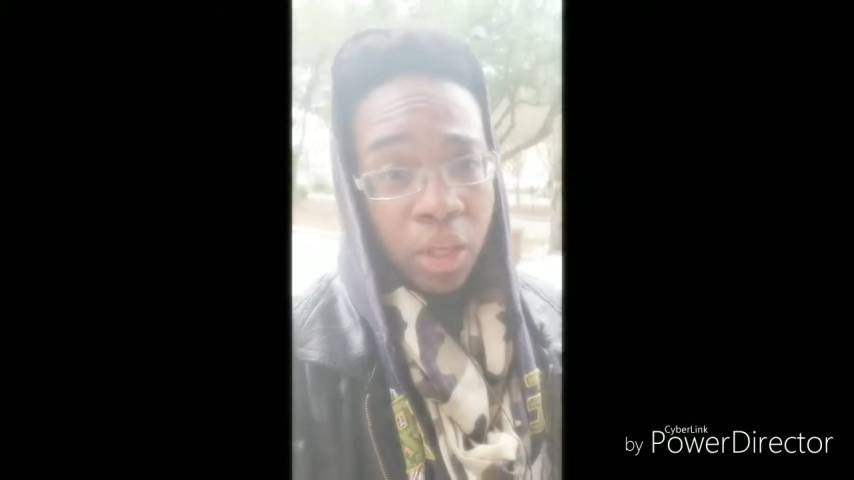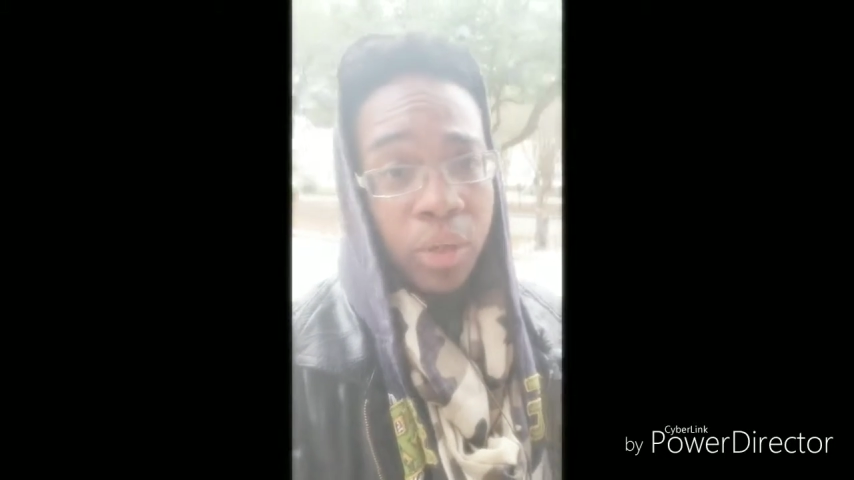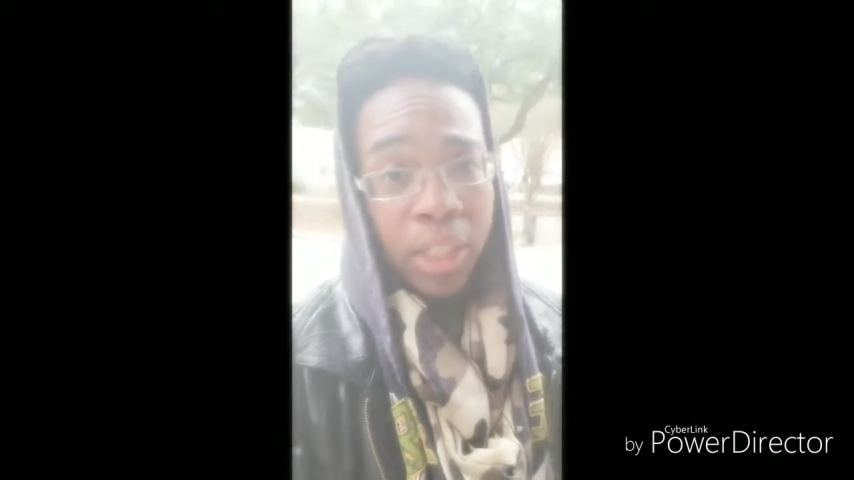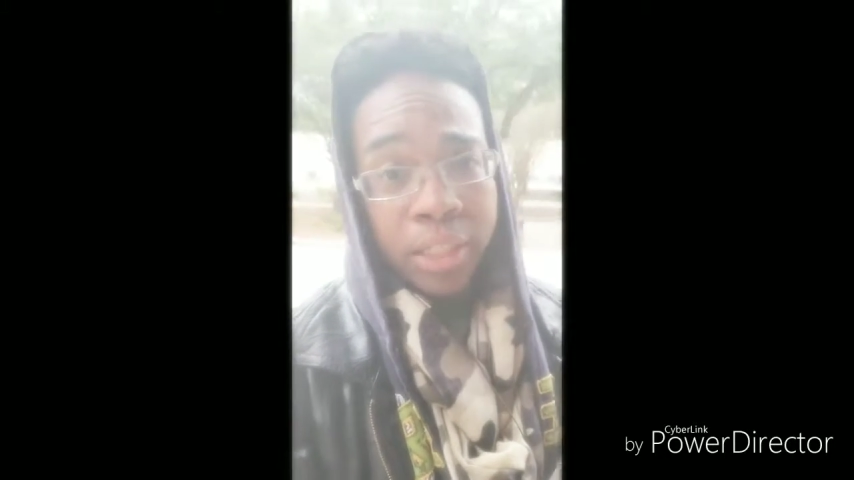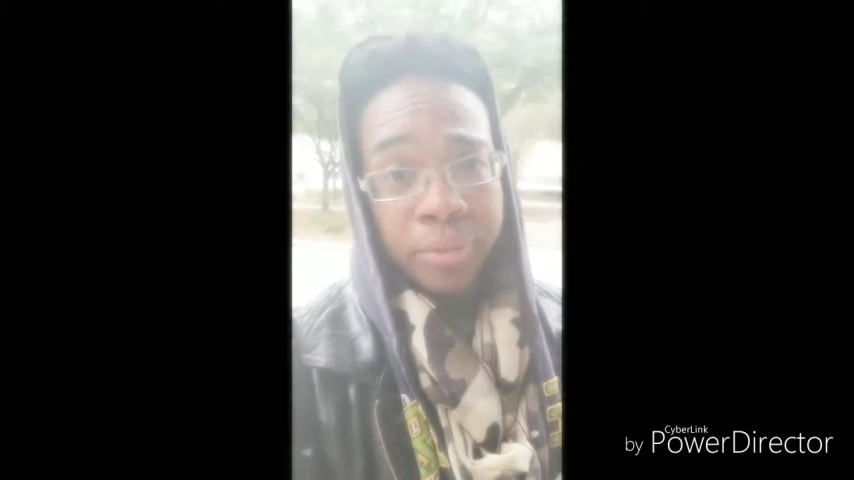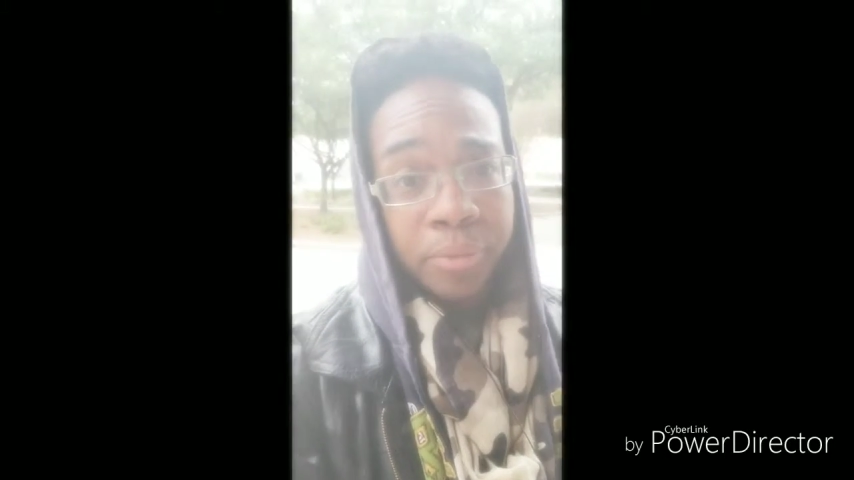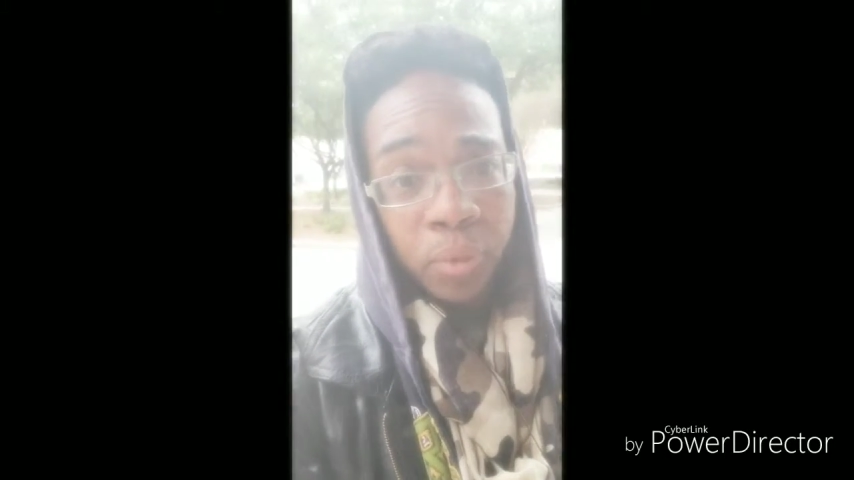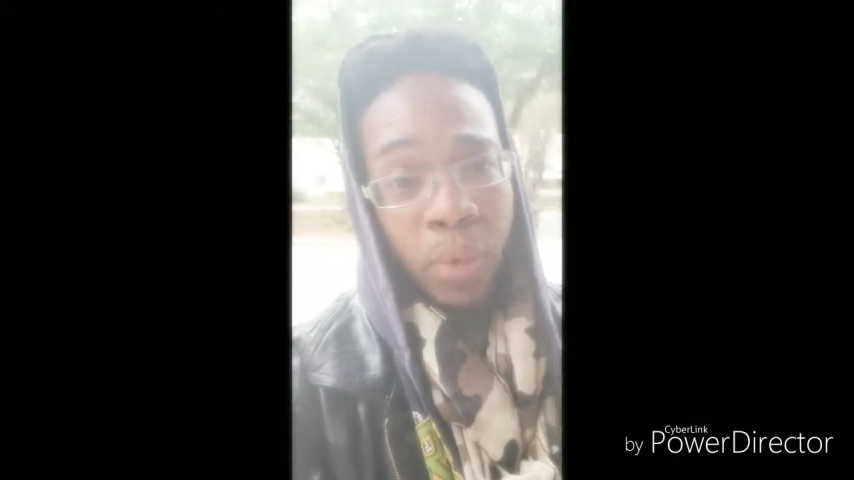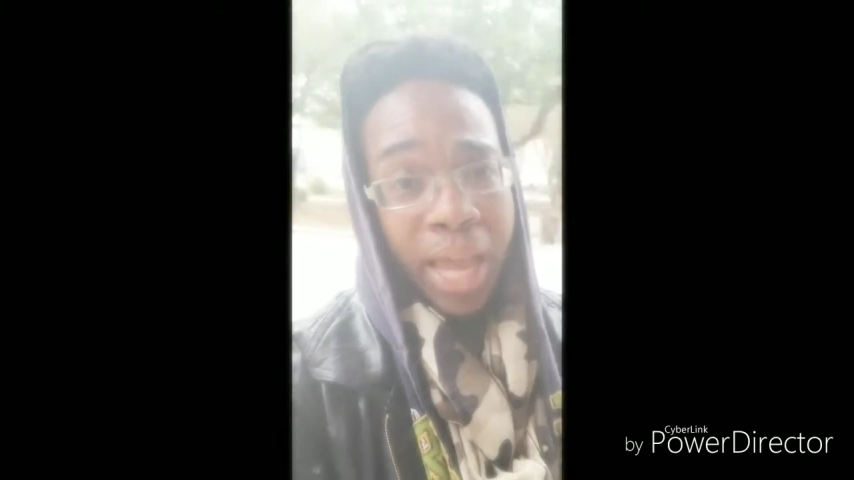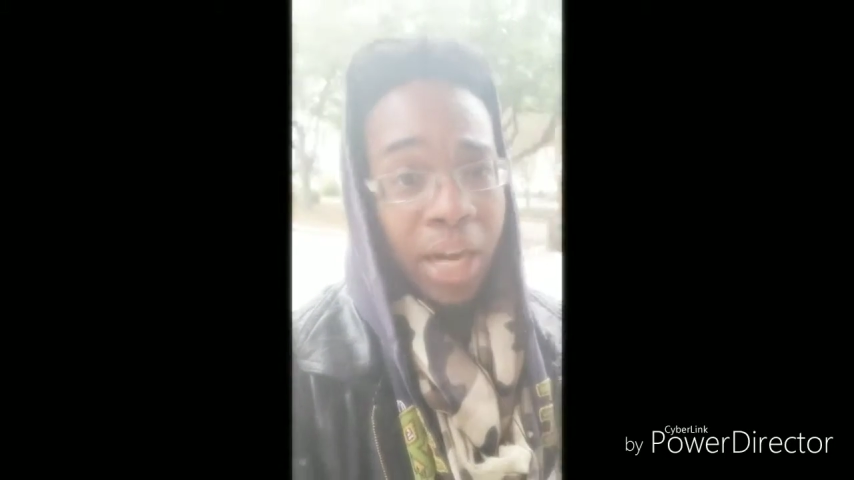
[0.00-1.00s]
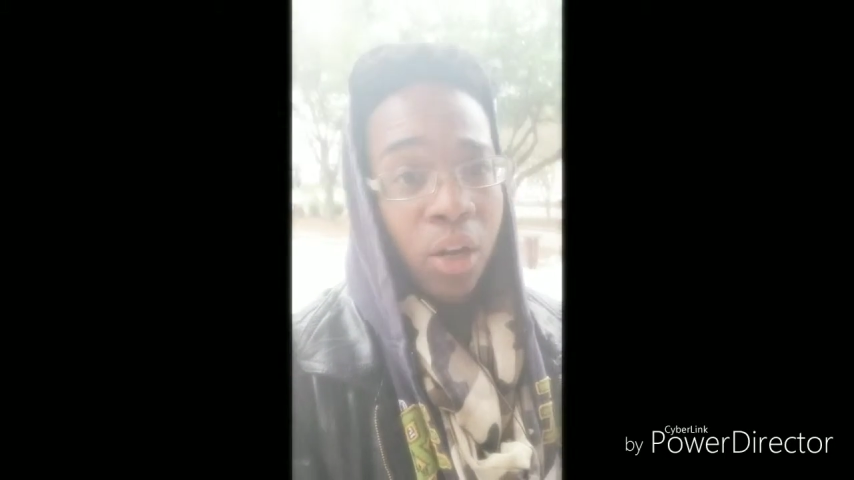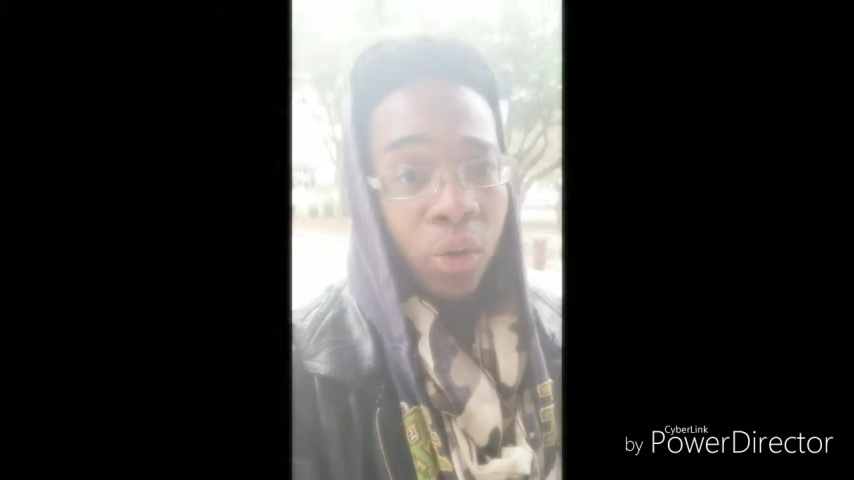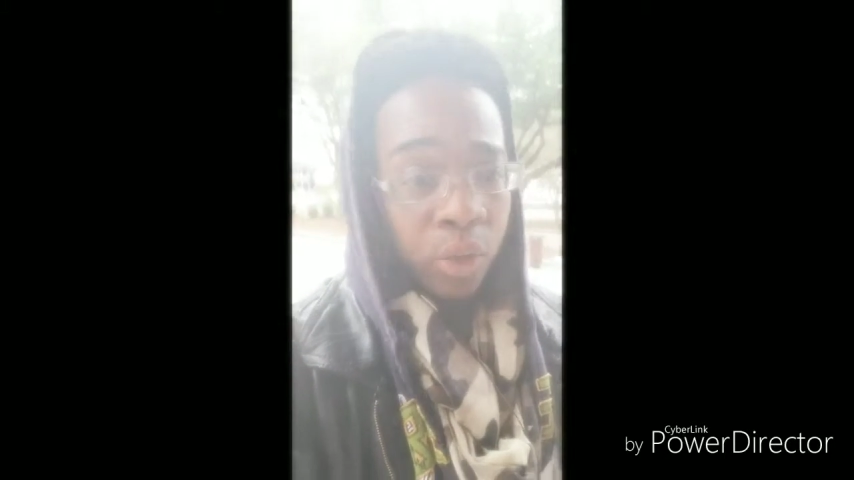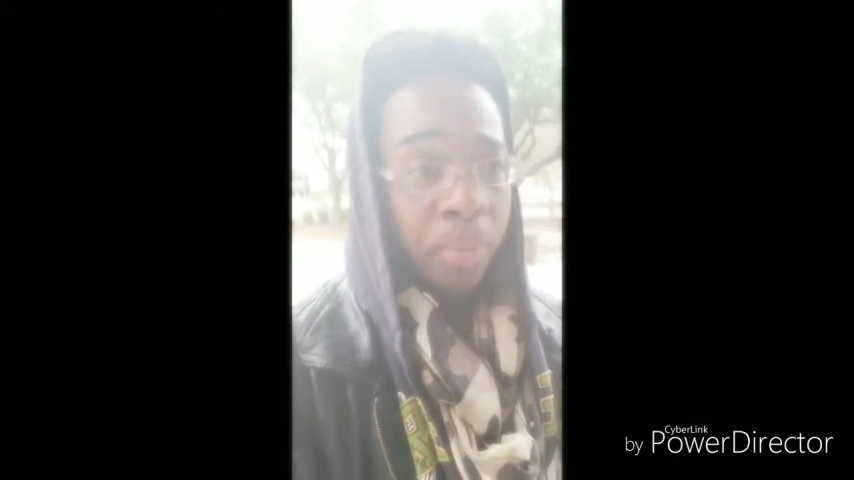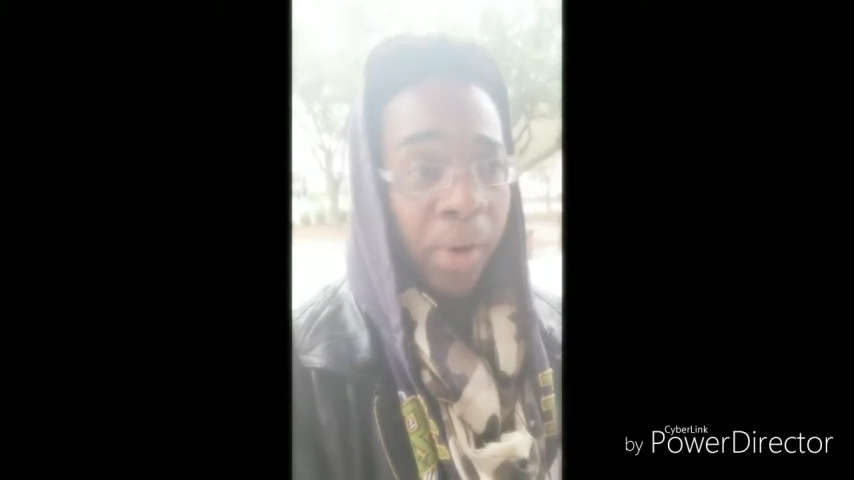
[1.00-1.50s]
We had a cold spark
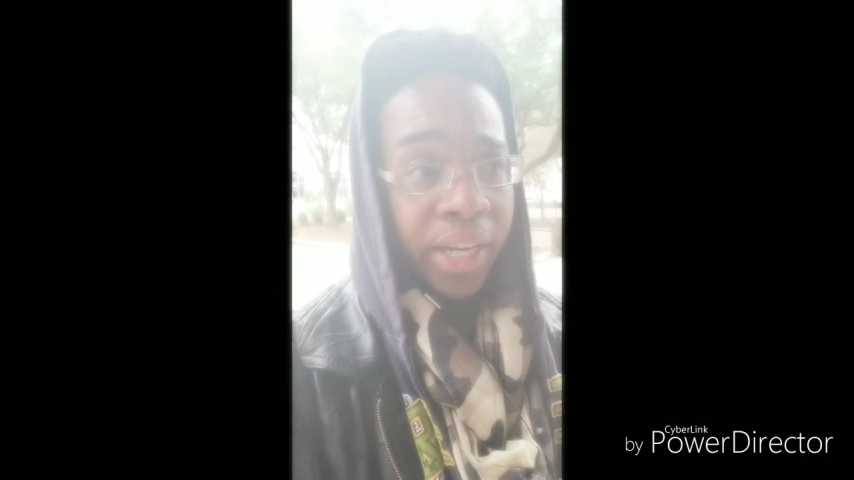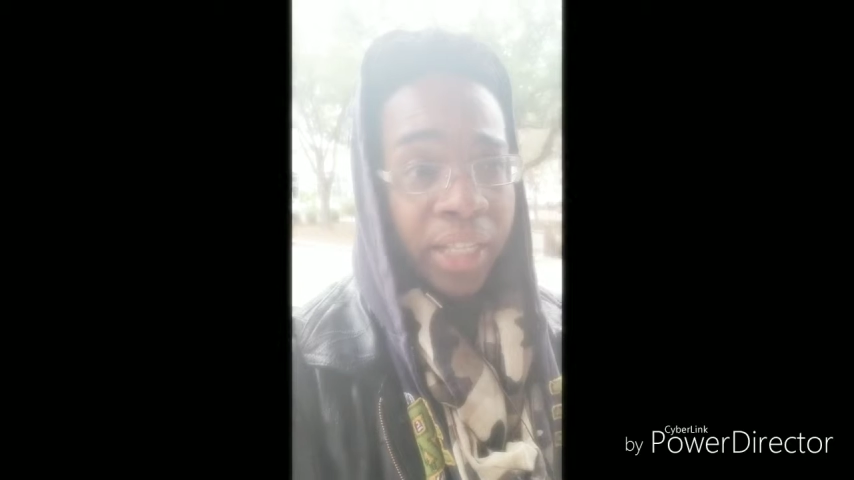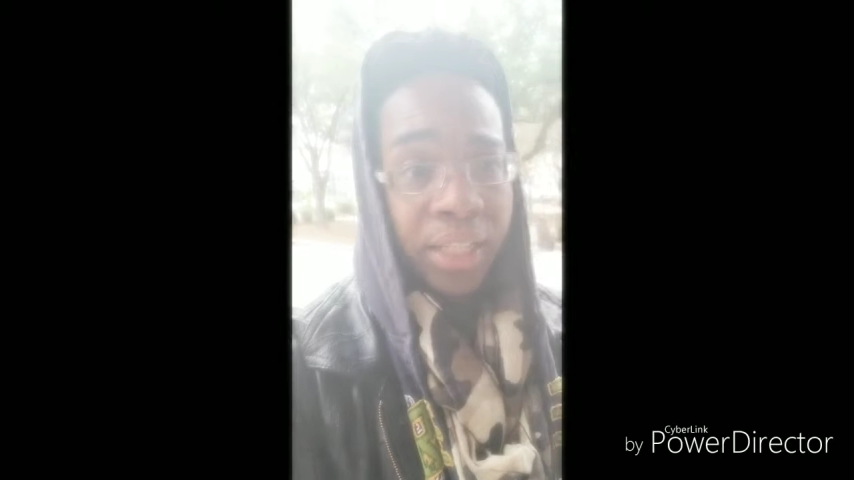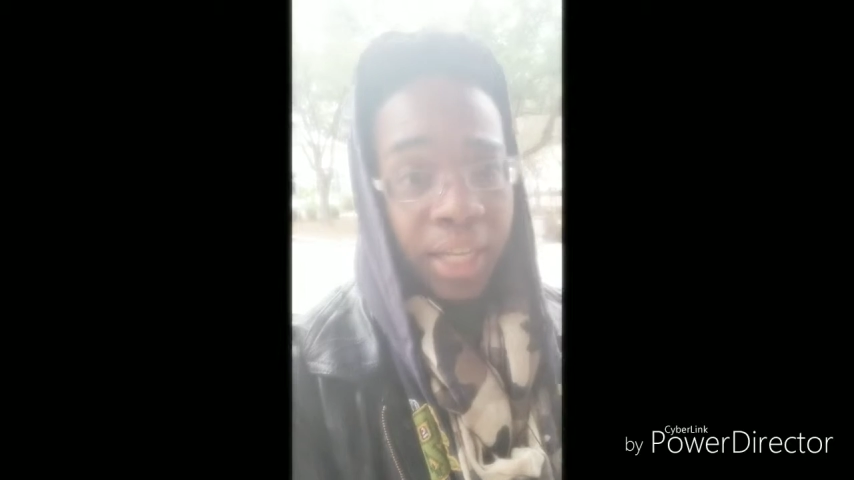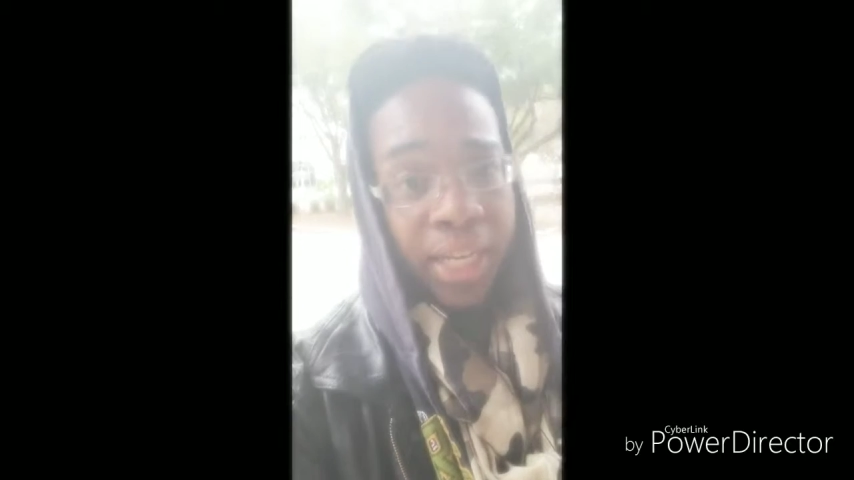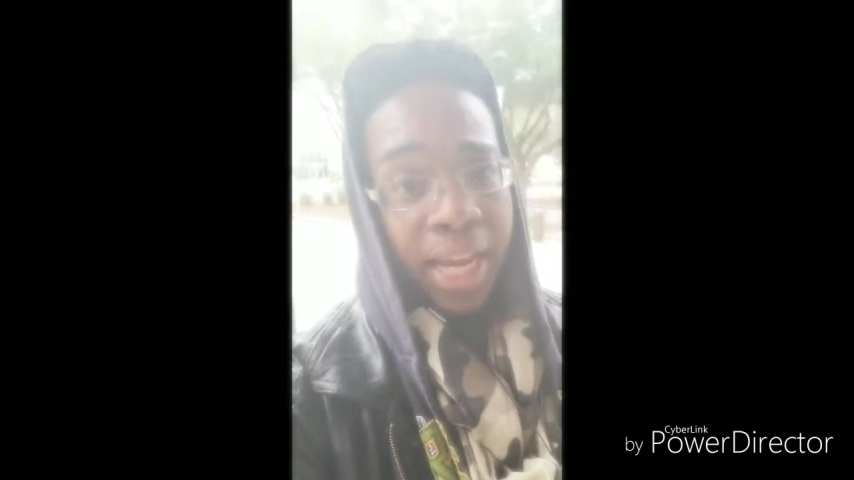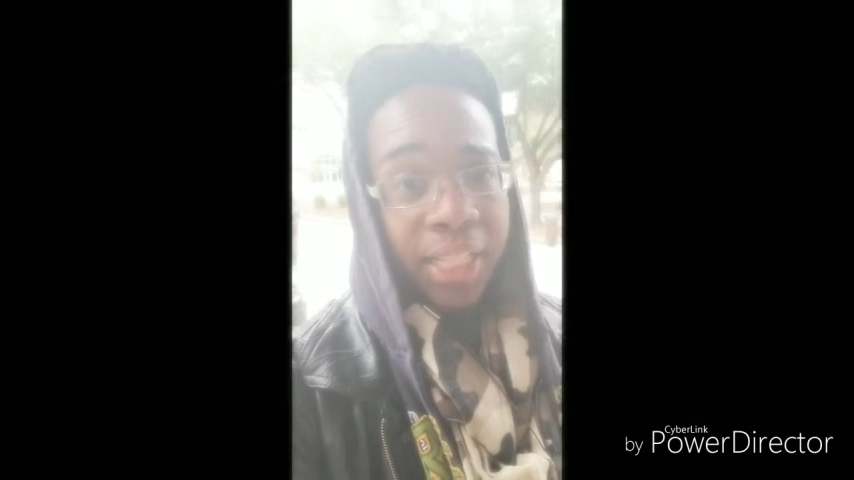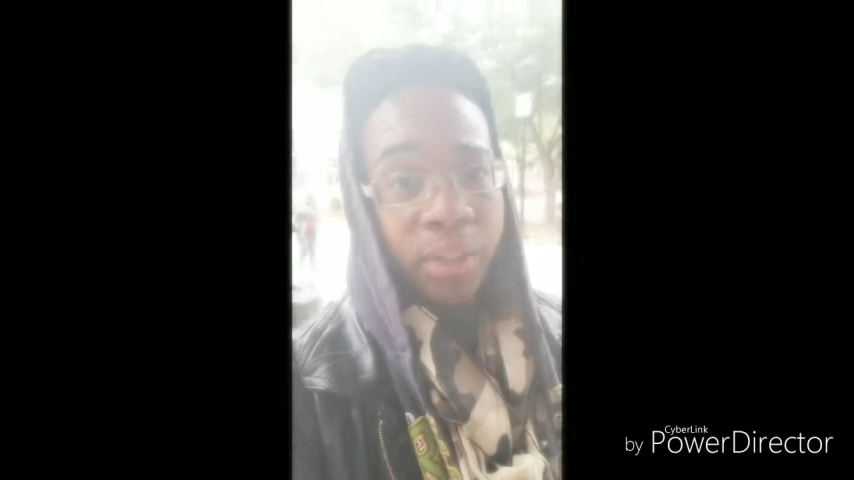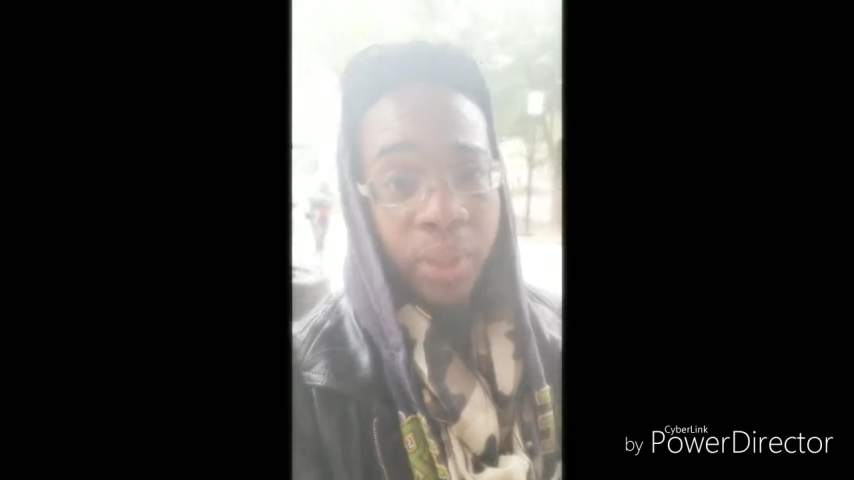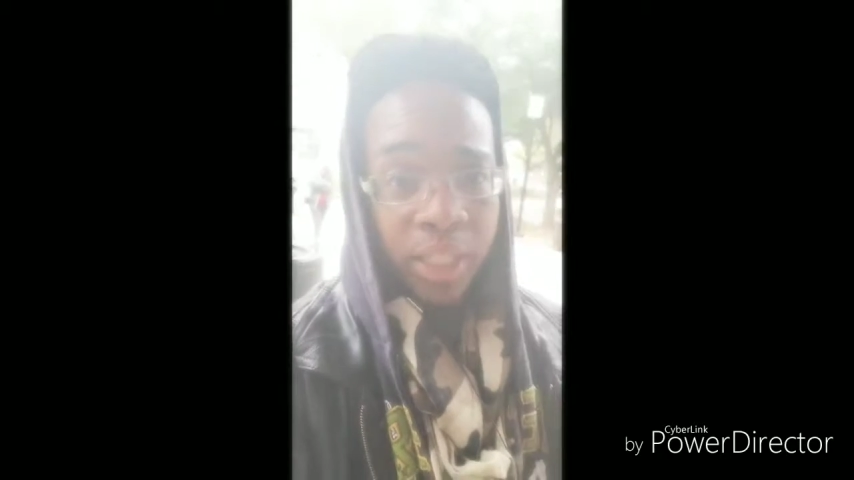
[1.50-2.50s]
yesterday. Yes, it was in spring.